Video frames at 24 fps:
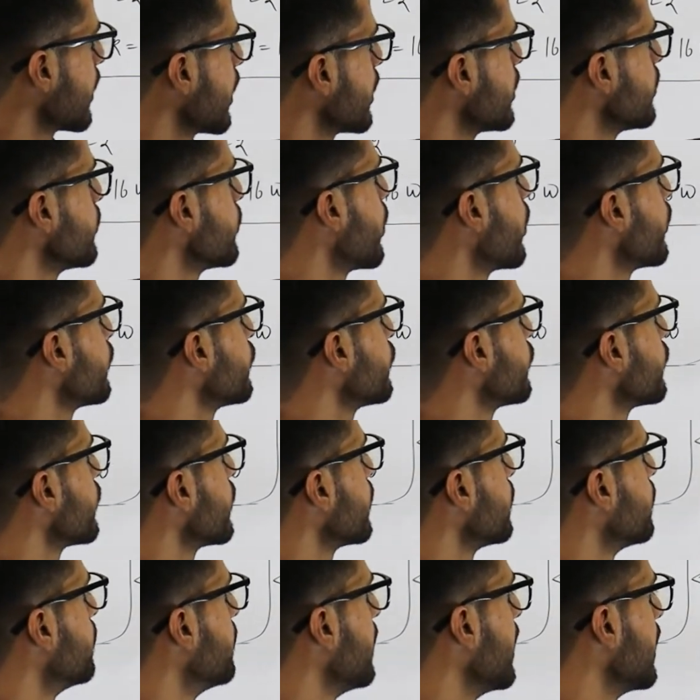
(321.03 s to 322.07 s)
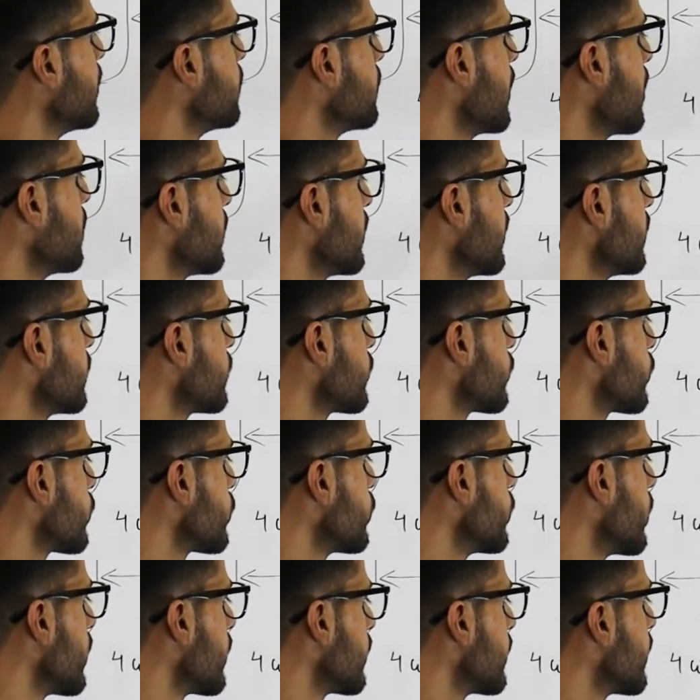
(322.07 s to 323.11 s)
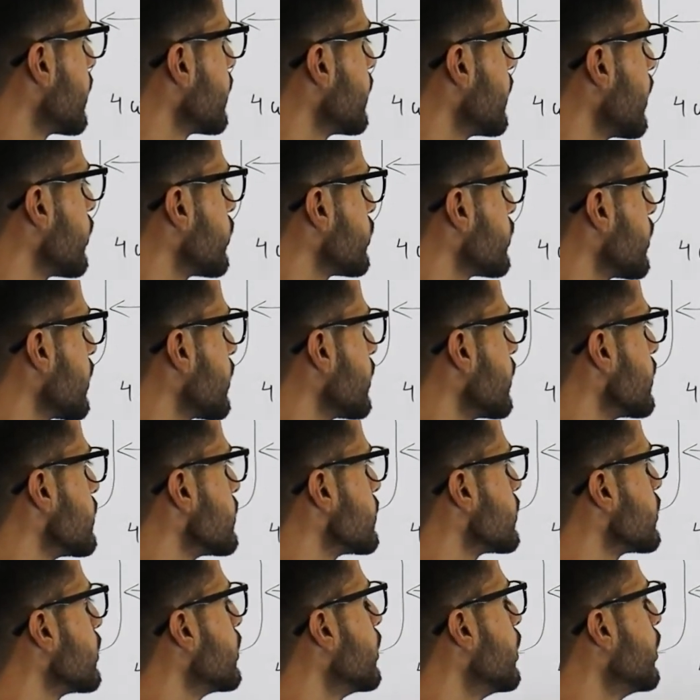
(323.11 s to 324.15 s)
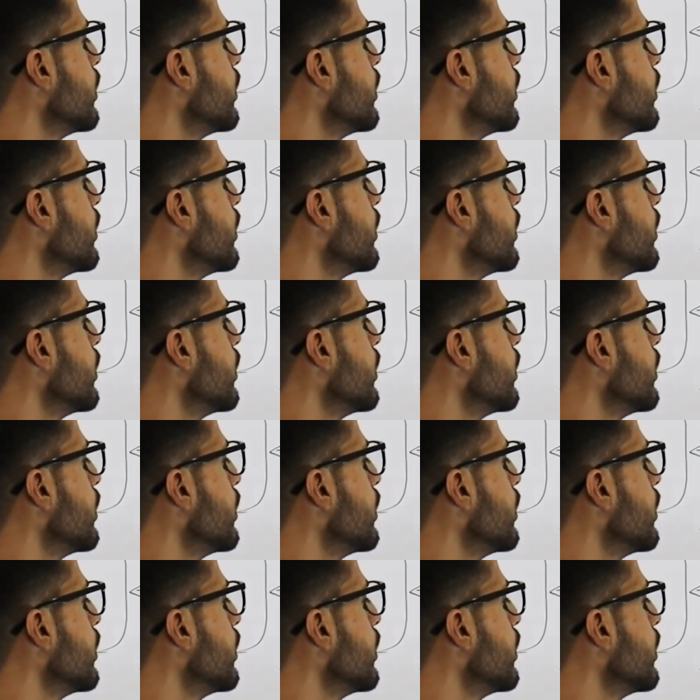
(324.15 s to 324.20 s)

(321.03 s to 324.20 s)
time of main memory is 200 nanoseconds.